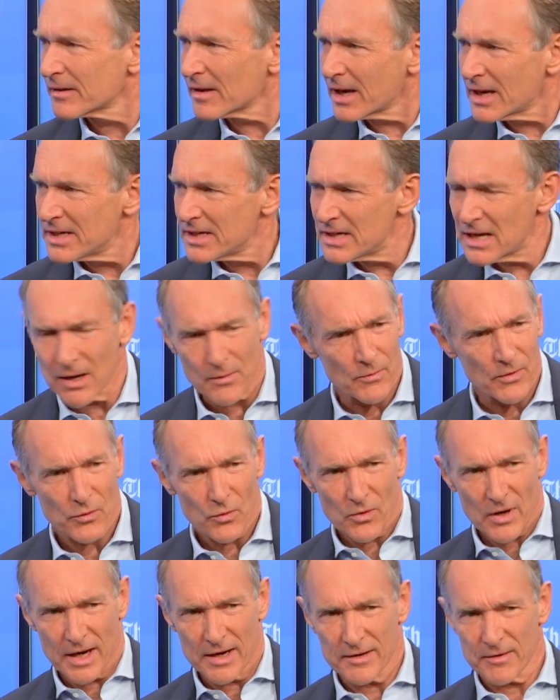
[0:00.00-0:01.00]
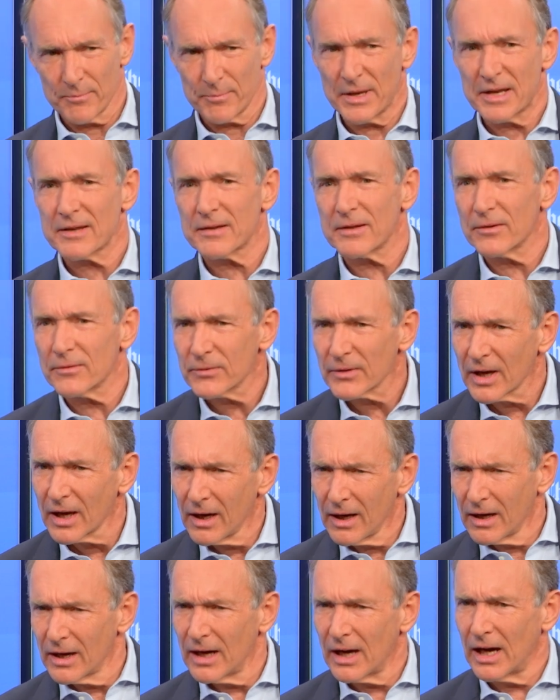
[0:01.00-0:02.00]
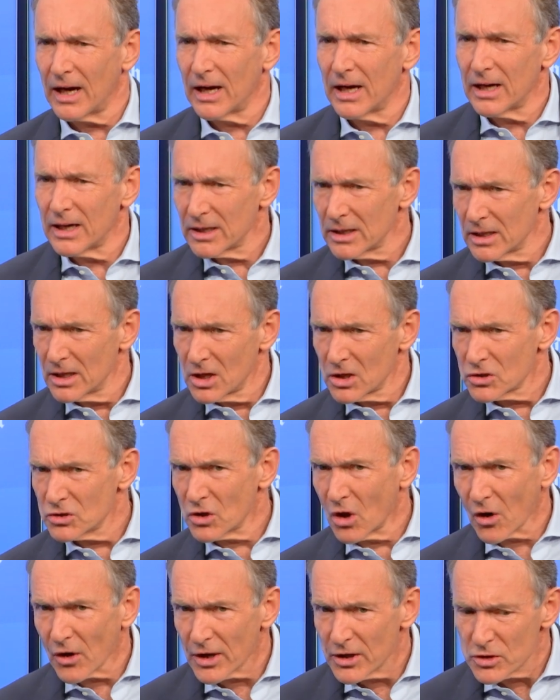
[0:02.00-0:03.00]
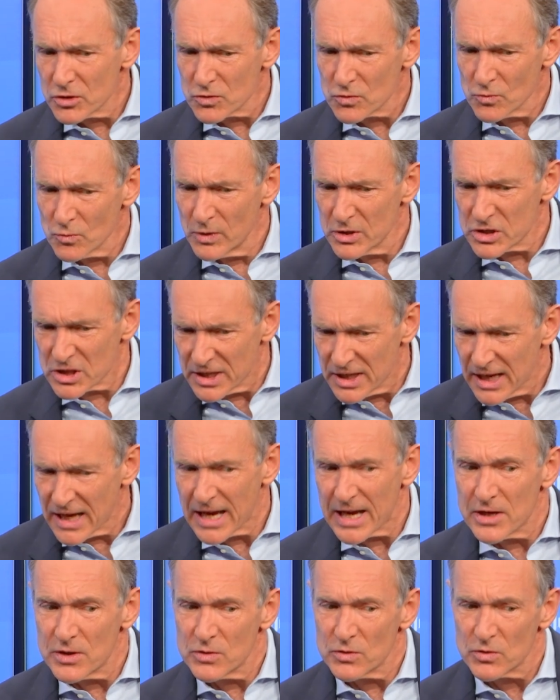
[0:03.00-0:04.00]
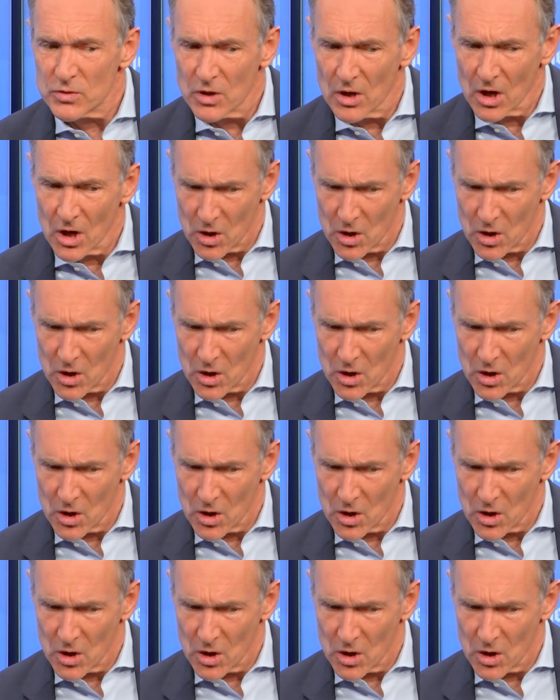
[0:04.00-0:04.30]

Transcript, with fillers: I ended up with all kinds of bits of knowledge, which in the end